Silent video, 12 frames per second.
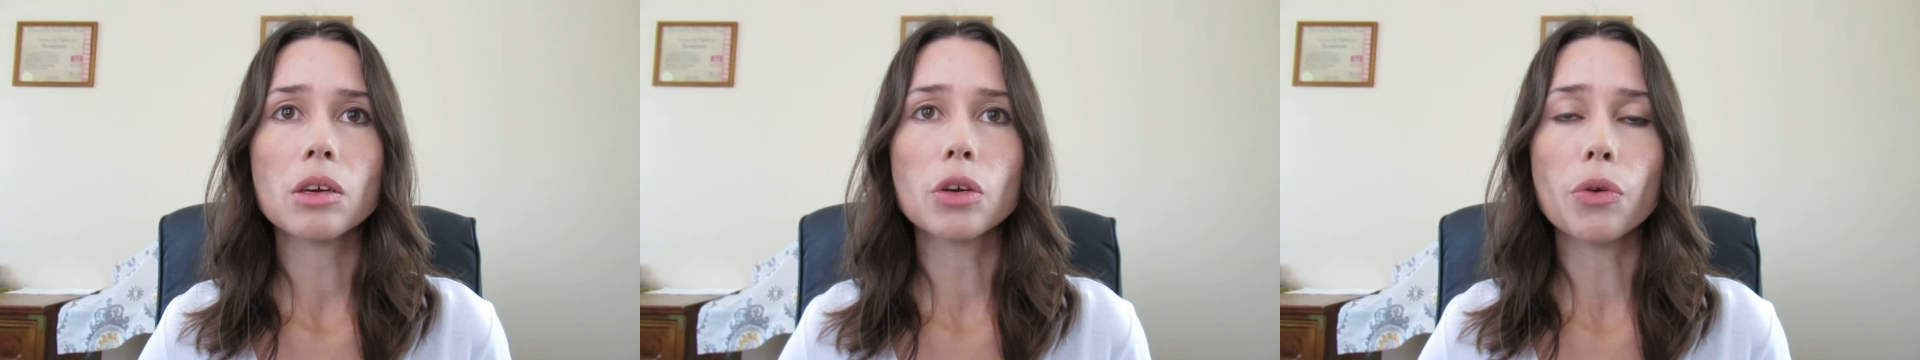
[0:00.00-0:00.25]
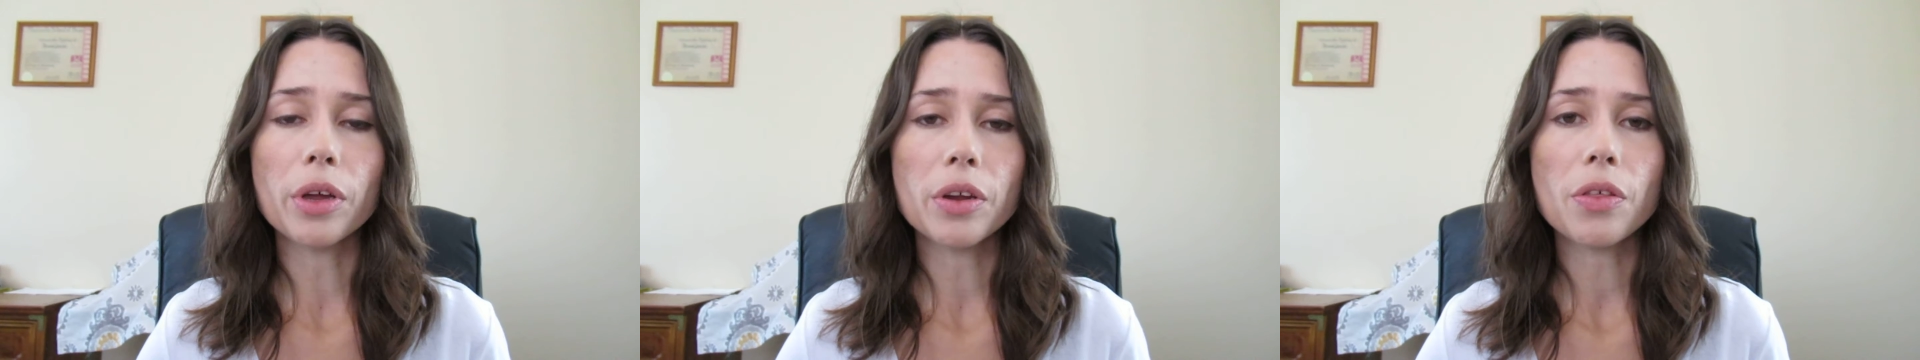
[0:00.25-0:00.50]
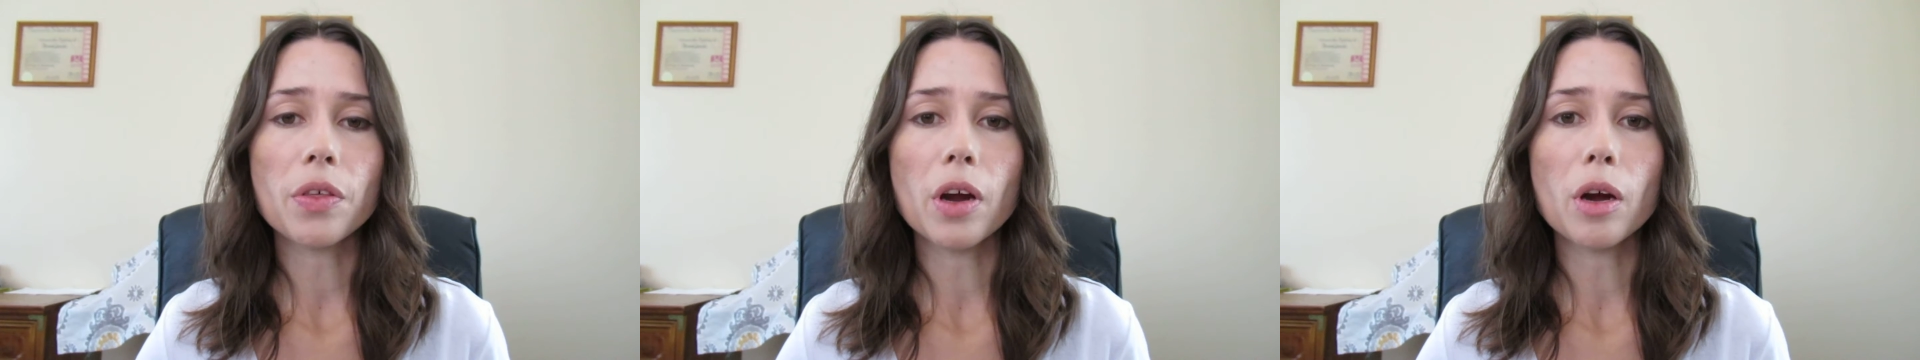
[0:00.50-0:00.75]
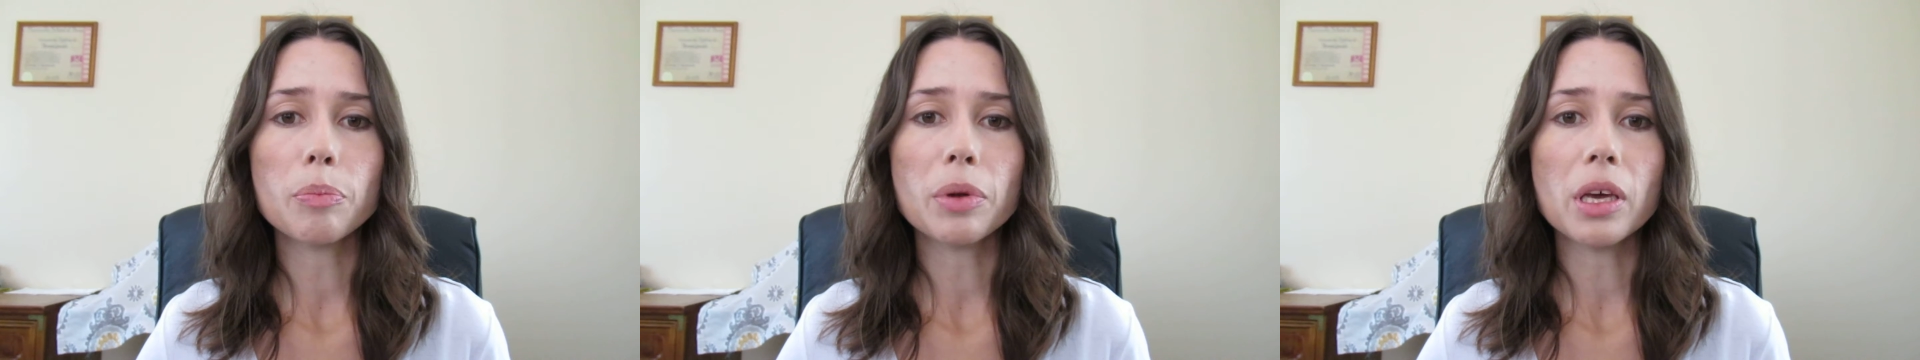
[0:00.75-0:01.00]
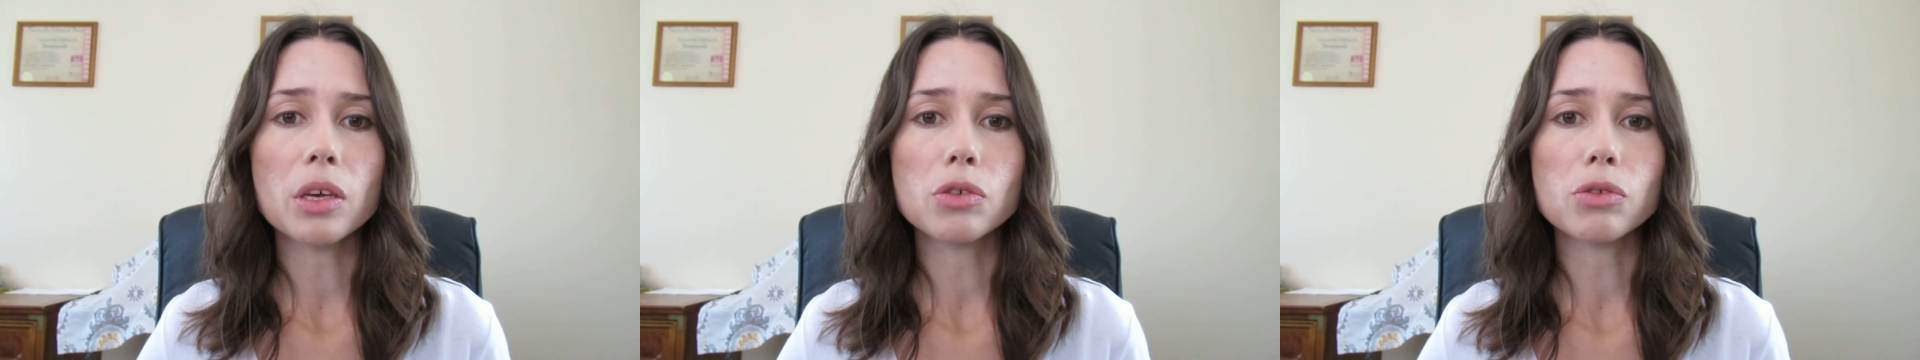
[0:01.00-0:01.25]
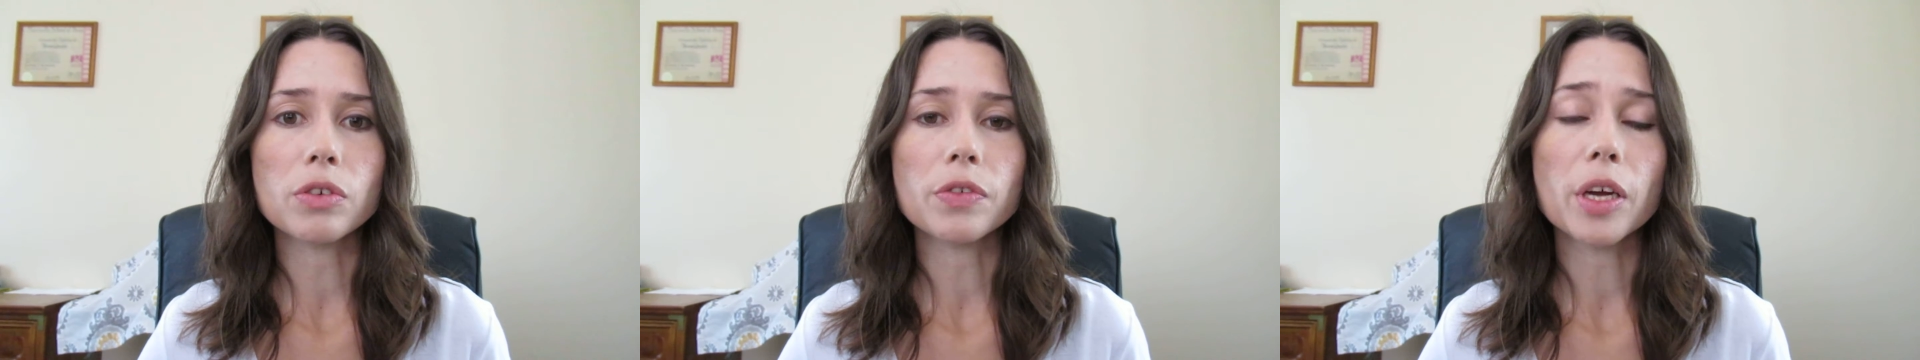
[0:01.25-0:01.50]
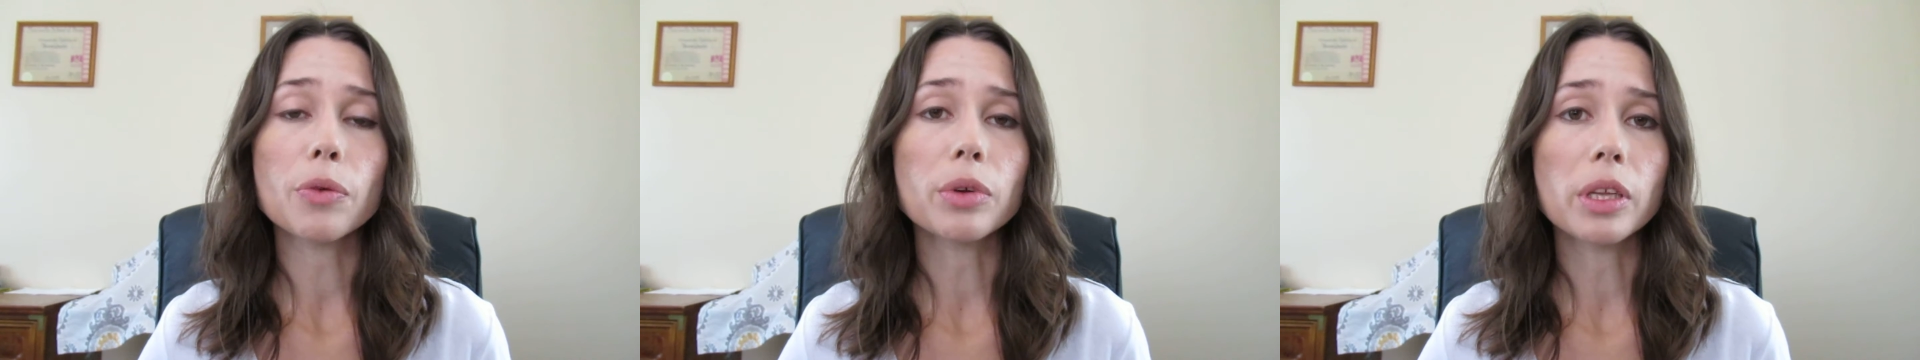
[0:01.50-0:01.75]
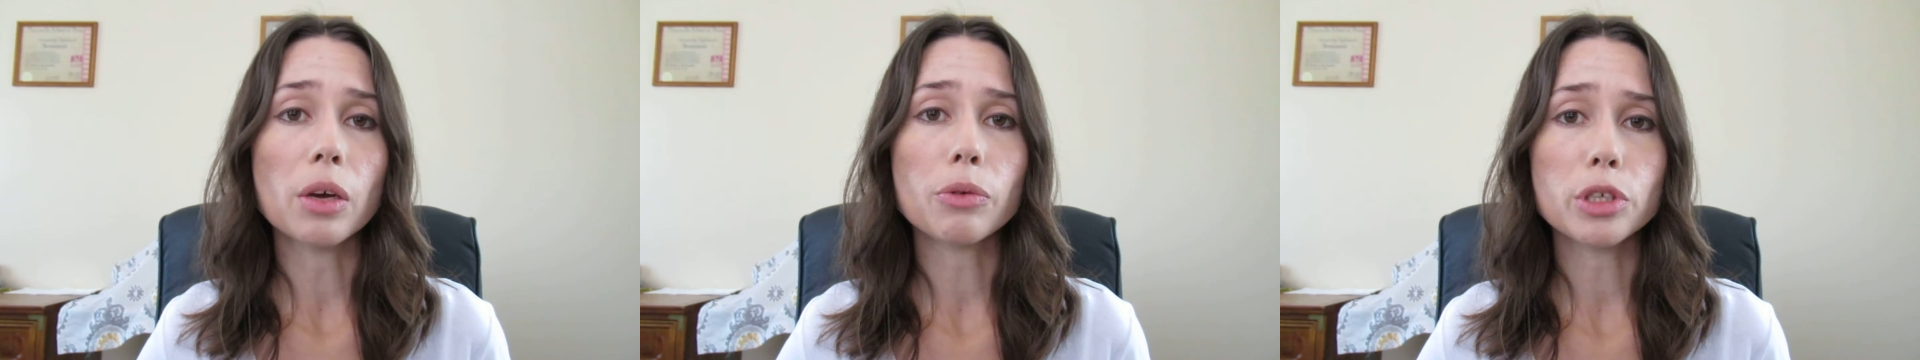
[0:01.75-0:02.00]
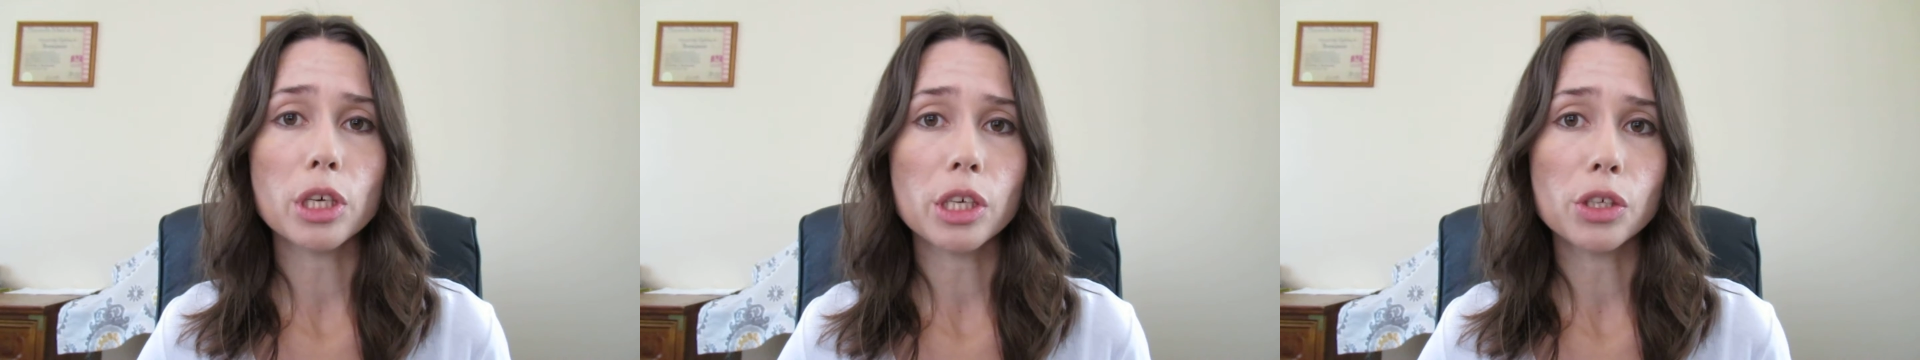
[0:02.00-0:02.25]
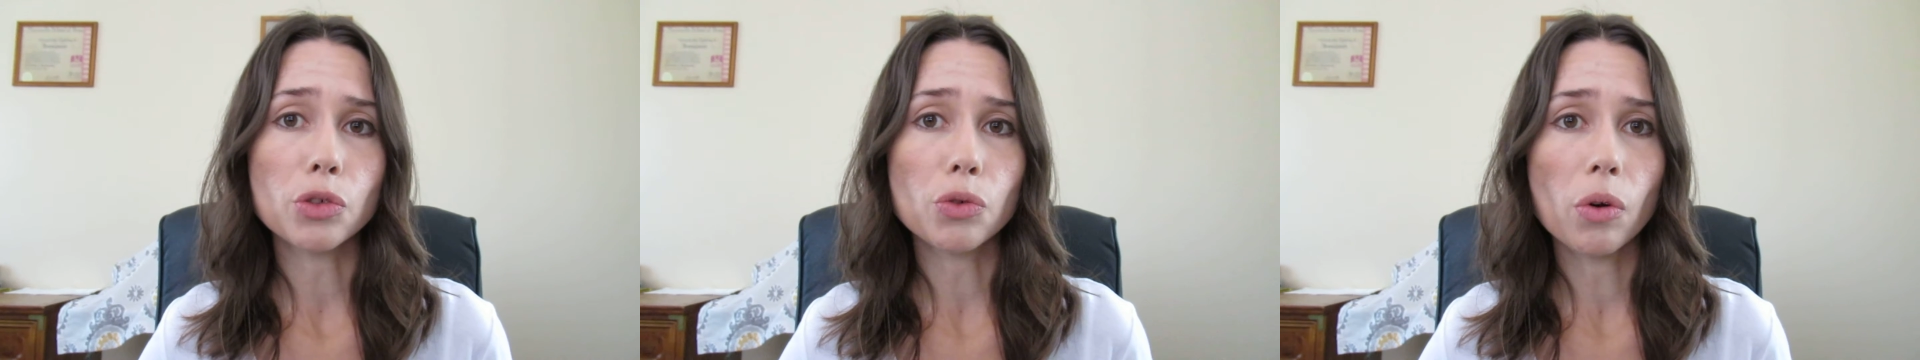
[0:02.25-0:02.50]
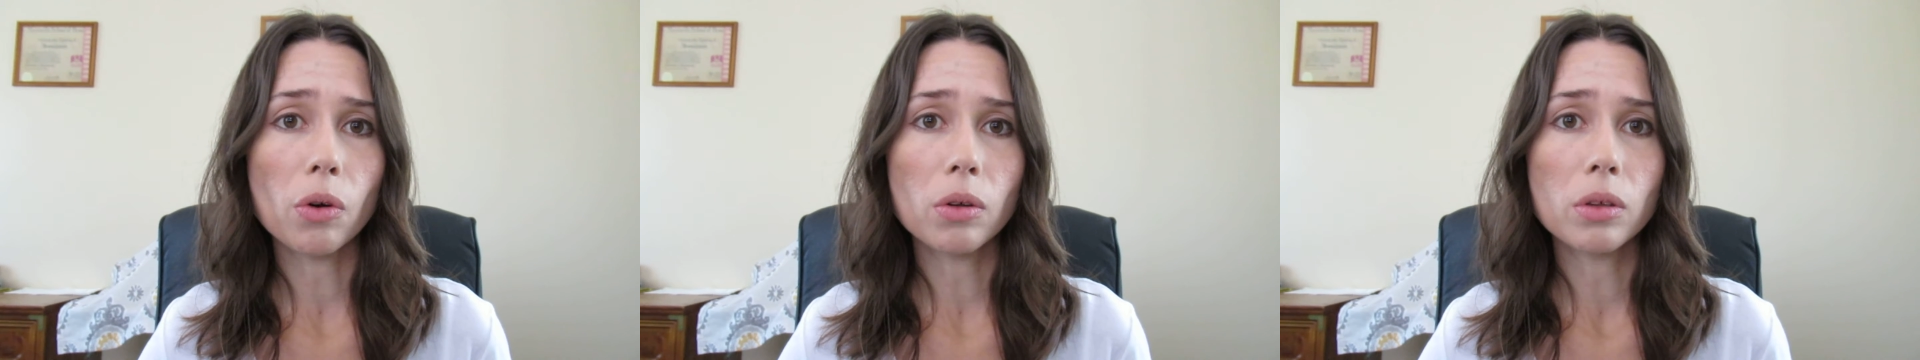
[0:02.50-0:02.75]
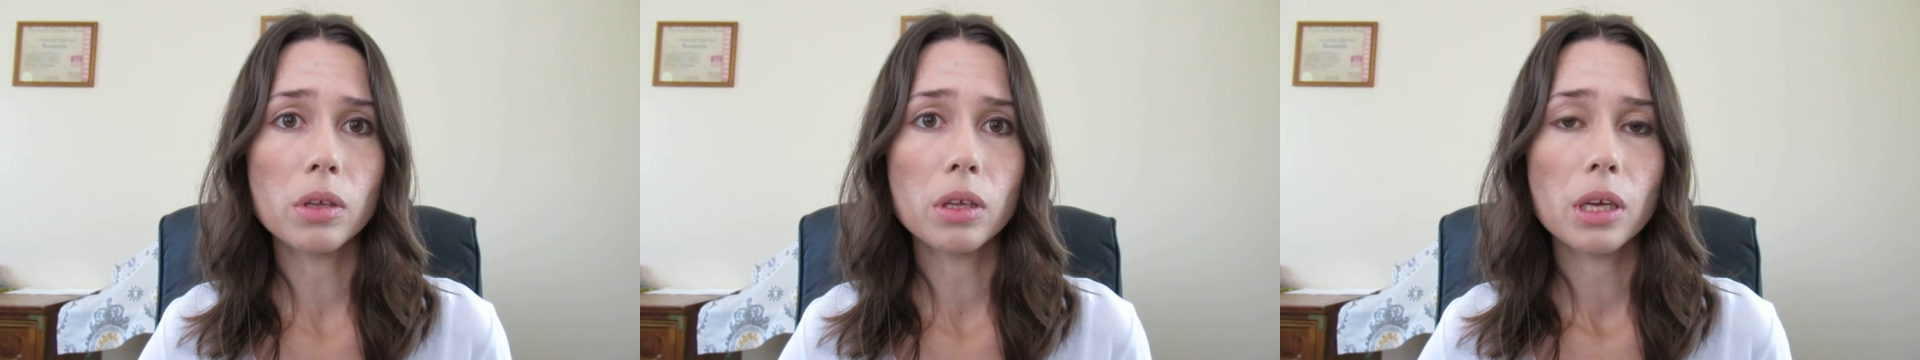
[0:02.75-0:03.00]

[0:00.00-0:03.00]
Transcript: going to therapy is sort of like relinquishing control.